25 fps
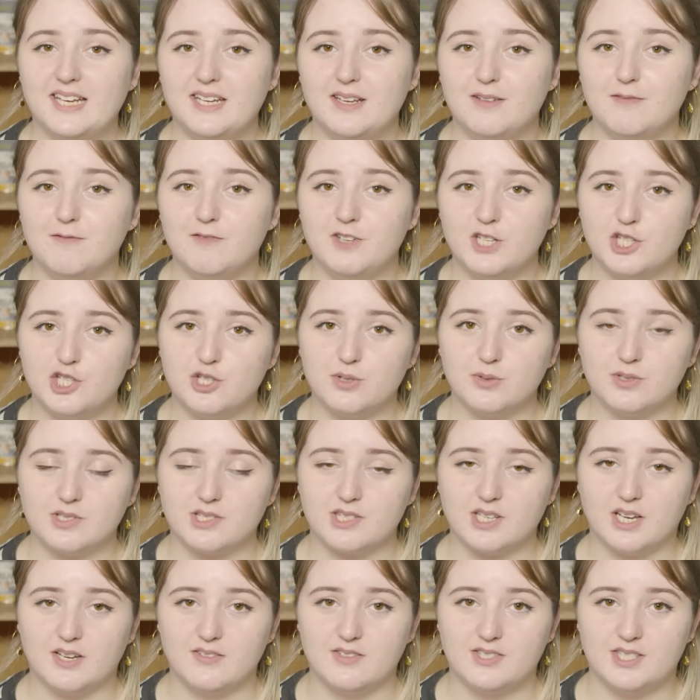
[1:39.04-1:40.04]
edit and
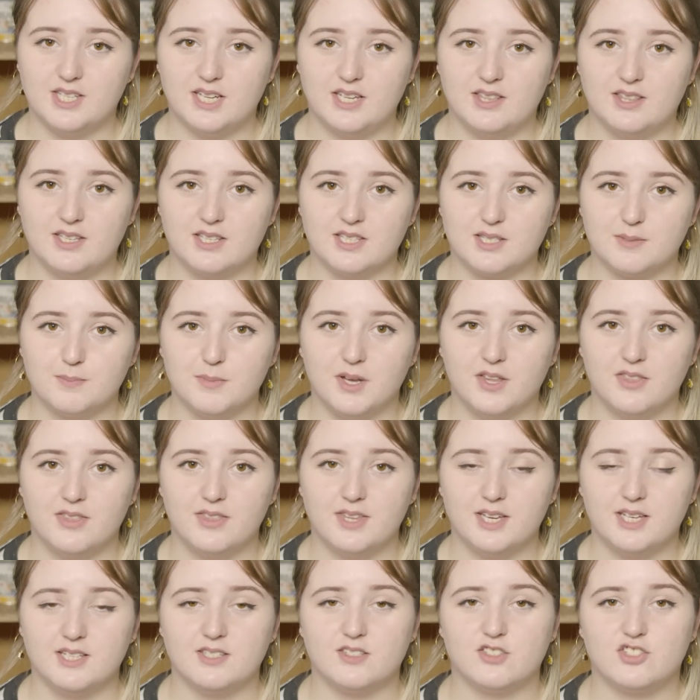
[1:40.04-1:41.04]
visuals that I've seen this
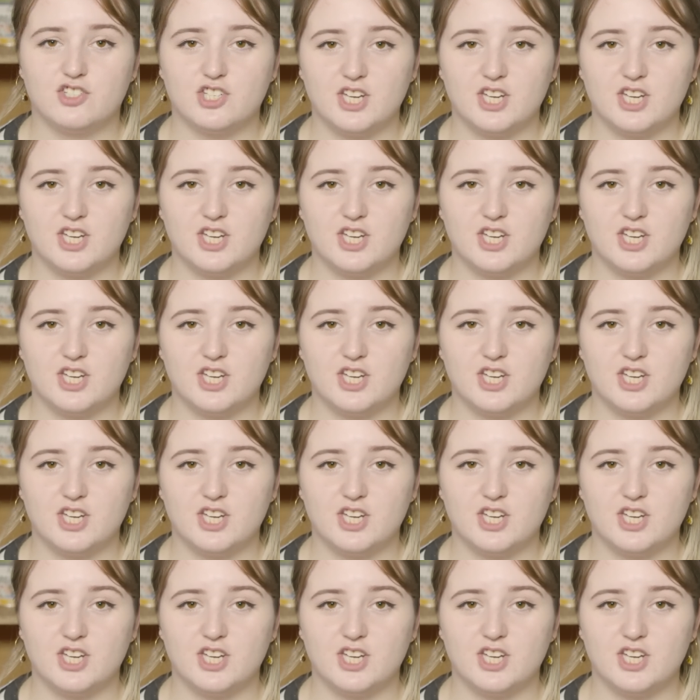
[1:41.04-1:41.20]
month is